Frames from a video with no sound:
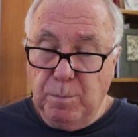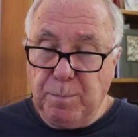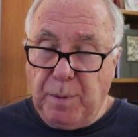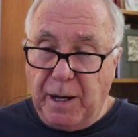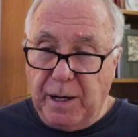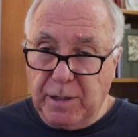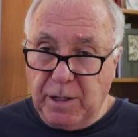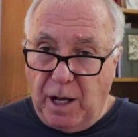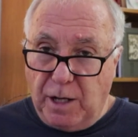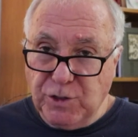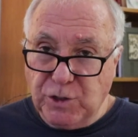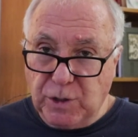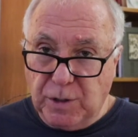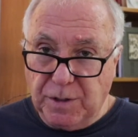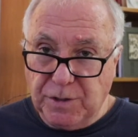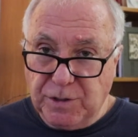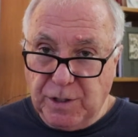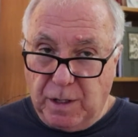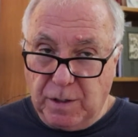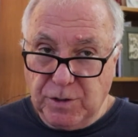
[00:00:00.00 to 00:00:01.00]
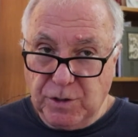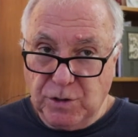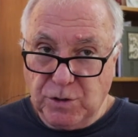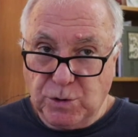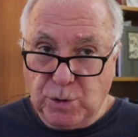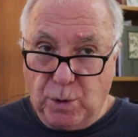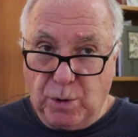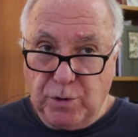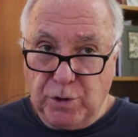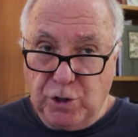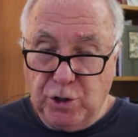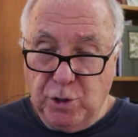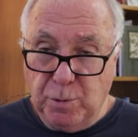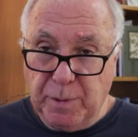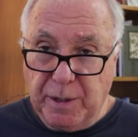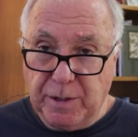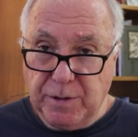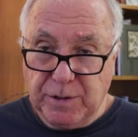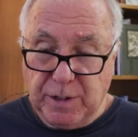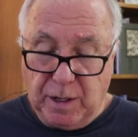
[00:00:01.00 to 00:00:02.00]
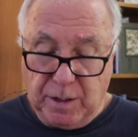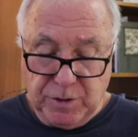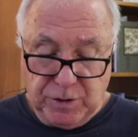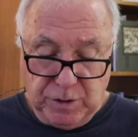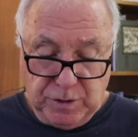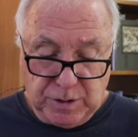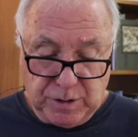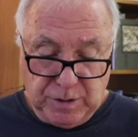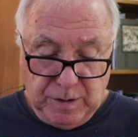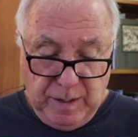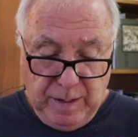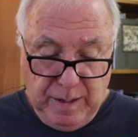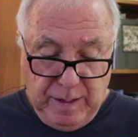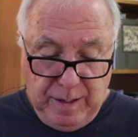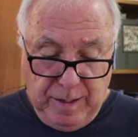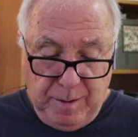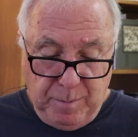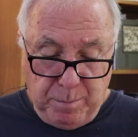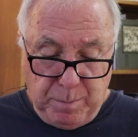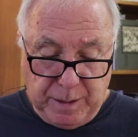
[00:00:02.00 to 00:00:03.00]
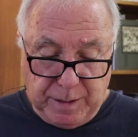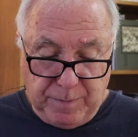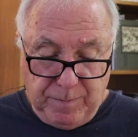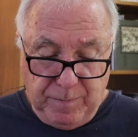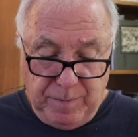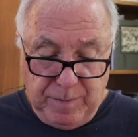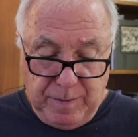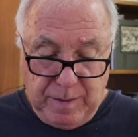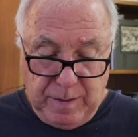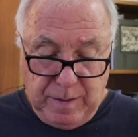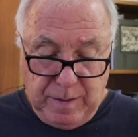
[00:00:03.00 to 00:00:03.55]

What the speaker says: biological intelligence or human intelligence. But